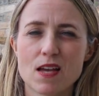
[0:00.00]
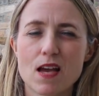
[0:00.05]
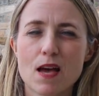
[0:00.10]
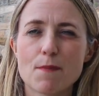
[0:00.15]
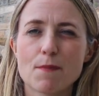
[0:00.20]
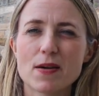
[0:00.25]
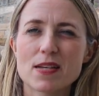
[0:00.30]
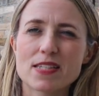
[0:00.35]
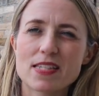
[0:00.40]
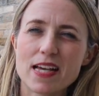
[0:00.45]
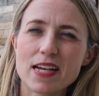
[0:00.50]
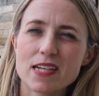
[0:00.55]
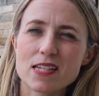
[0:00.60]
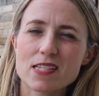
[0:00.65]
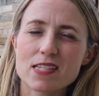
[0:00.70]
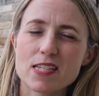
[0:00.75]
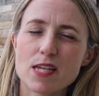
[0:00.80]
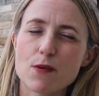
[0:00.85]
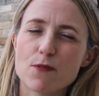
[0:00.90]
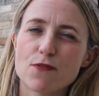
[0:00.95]
My
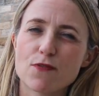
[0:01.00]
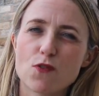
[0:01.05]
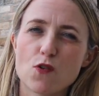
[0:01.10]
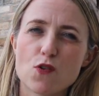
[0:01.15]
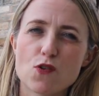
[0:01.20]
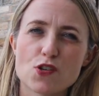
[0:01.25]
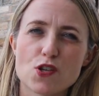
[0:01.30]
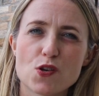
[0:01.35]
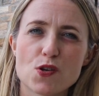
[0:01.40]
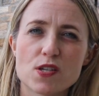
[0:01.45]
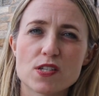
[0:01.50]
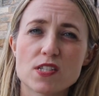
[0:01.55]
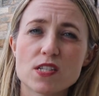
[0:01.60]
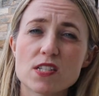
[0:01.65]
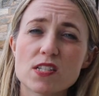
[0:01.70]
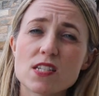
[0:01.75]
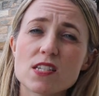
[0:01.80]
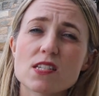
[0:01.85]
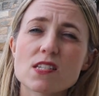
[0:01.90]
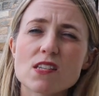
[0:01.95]
second tip for you is to
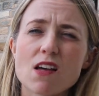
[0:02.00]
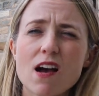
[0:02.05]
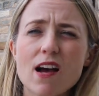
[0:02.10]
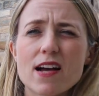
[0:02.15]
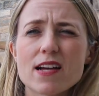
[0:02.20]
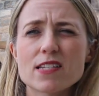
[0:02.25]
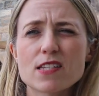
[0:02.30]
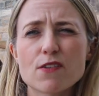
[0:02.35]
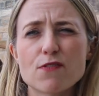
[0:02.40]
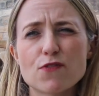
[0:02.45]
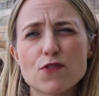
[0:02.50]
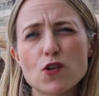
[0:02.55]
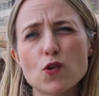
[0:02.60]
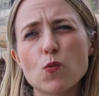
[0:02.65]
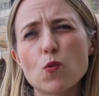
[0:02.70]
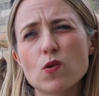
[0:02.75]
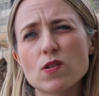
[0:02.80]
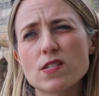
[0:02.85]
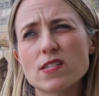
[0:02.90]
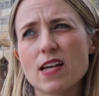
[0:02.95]
decide if you
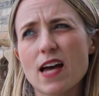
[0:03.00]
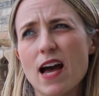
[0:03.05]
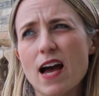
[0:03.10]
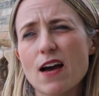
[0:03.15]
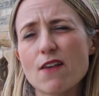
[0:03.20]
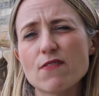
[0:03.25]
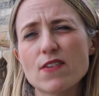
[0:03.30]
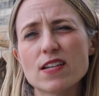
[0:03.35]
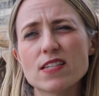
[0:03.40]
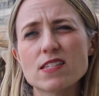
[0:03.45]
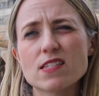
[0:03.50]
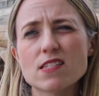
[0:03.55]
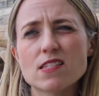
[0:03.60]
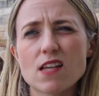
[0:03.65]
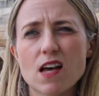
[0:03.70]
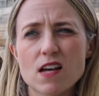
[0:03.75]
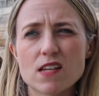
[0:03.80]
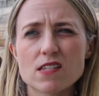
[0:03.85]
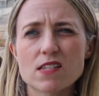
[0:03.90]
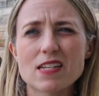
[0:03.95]
want to have a
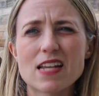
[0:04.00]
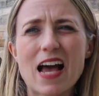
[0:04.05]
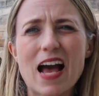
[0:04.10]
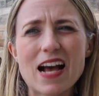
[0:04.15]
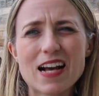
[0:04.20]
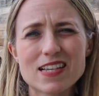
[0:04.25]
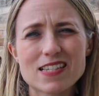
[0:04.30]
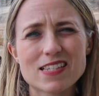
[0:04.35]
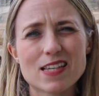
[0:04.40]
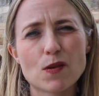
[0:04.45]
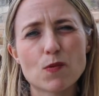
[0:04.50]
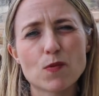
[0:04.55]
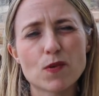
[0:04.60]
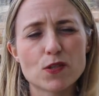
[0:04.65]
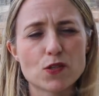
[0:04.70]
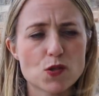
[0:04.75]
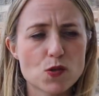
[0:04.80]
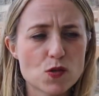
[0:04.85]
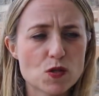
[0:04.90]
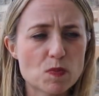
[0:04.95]
certain accent
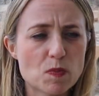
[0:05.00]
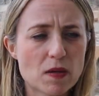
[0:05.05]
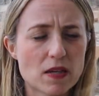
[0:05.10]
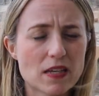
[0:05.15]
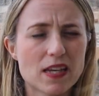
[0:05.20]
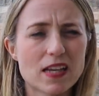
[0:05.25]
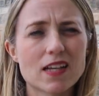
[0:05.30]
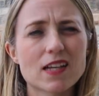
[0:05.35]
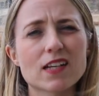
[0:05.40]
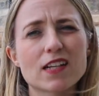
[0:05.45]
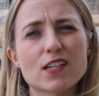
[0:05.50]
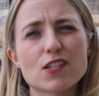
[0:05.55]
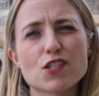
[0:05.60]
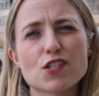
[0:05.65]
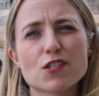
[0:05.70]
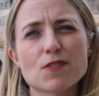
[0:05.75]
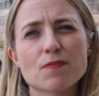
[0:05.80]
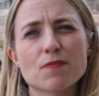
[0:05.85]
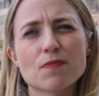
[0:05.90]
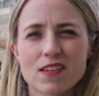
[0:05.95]
when you speak English.
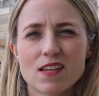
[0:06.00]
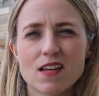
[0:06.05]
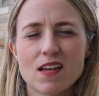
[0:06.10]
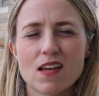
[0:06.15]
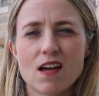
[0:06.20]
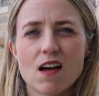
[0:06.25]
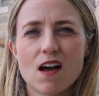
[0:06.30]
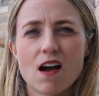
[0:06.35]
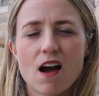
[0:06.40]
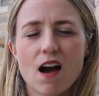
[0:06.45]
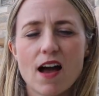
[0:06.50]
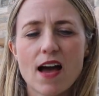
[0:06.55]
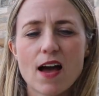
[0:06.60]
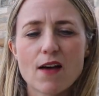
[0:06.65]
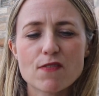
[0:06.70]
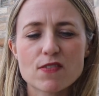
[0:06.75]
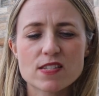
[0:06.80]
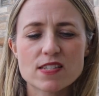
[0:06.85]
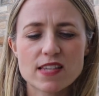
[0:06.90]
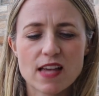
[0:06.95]
I
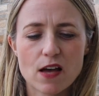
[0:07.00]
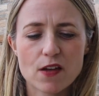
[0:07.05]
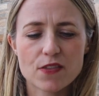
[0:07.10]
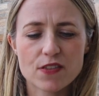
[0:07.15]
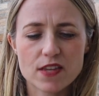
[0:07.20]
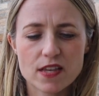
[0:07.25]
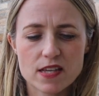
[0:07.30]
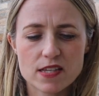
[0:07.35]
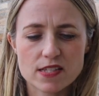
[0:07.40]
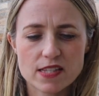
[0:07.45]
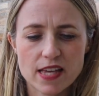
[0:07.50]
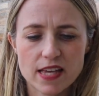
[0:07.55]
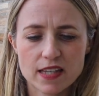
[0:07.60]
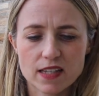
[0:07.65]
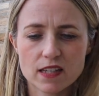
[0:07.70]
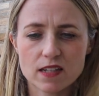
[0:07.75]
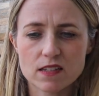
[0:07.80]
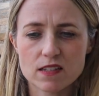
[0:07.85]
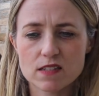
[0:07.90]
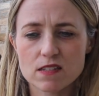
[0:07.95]
have a Southeast
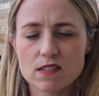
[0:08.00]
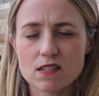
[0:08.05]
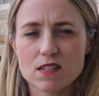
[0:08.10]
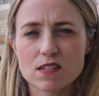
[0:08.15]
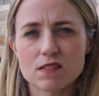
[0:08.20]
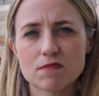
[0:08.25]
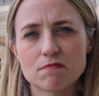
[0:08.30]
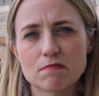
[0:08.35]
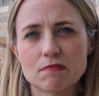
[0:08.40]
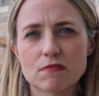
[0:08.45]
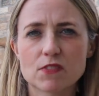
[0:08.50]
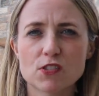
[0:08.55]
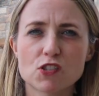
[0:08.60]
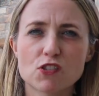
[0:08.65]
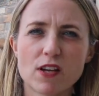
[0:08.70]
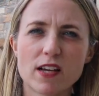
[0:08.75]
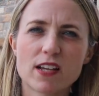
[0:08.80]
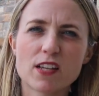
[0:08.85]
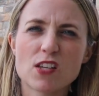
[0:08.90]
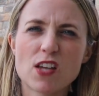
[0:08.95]
England
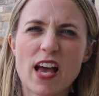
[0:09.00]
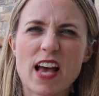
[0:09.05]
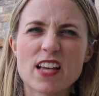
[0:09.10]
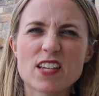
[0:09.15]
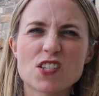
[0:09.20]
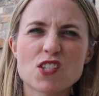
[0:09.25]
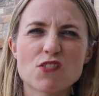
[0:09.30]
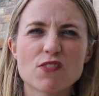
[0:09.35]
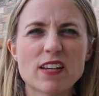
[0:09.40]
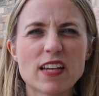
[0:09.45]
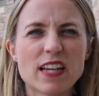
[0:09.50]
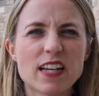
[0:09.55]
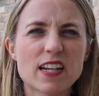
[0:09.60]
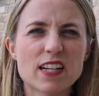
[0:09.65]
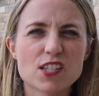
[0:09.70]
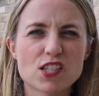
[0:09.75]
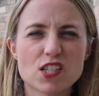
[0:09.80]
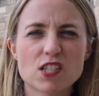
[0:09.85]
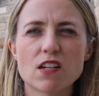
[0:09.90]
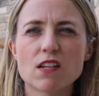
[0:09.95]
/ Estuary
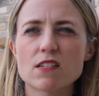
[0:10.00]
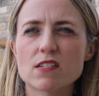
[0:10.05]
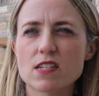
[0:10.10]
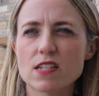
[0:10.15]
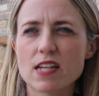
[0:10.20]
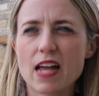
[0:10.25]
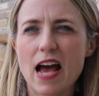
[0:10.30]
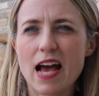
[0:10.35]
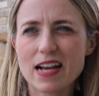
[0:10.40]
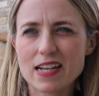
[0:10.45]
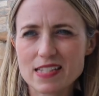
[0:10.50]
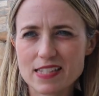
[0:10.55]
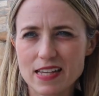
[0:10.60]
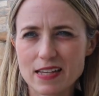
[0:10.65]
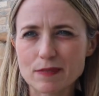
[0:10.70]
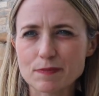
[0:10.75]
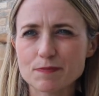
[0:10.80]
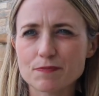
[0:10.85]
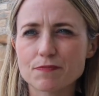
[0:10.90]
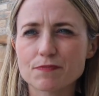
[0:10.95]
English London
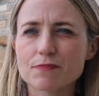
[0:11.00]
accent.